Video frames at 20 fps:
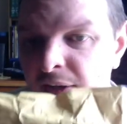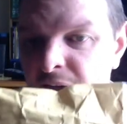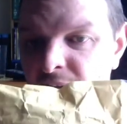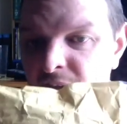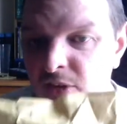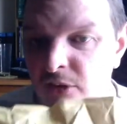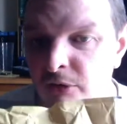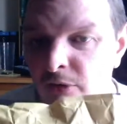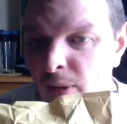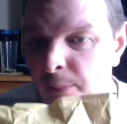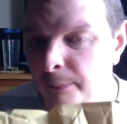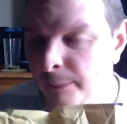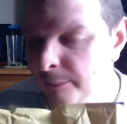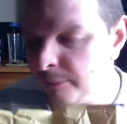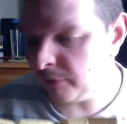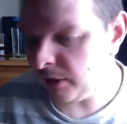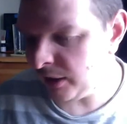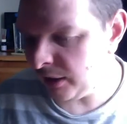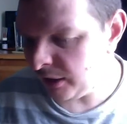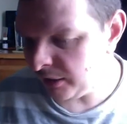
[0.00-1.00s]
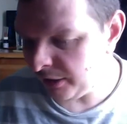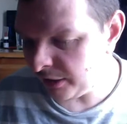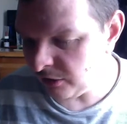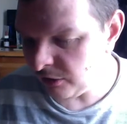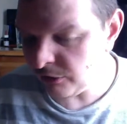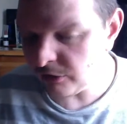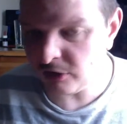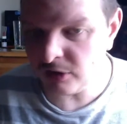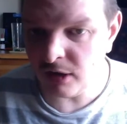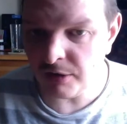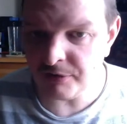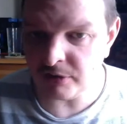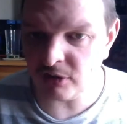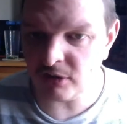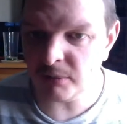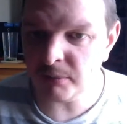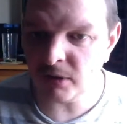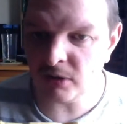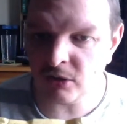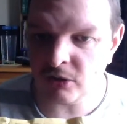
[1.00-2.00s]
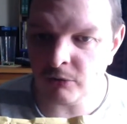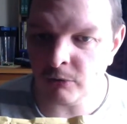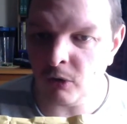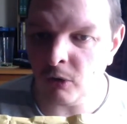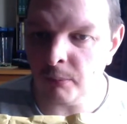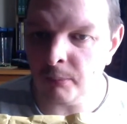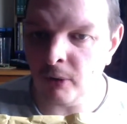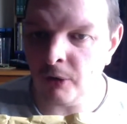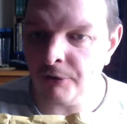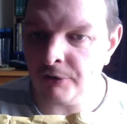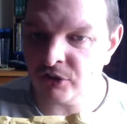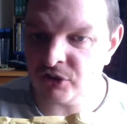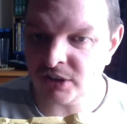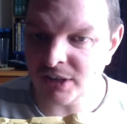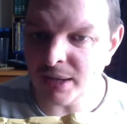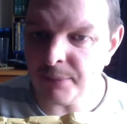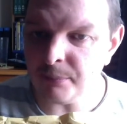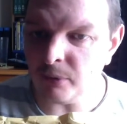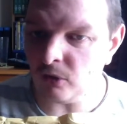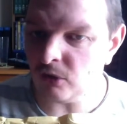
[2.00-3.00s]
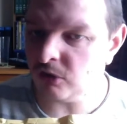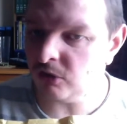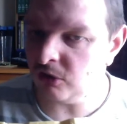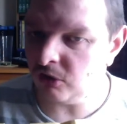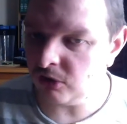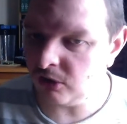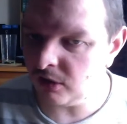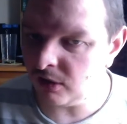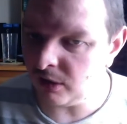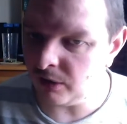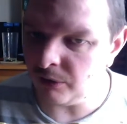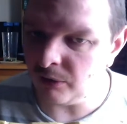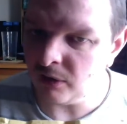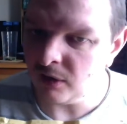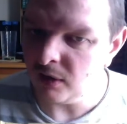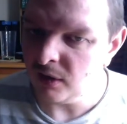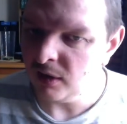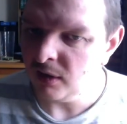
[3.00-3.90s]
And they do a service similar to what my Retro Game Box used to do.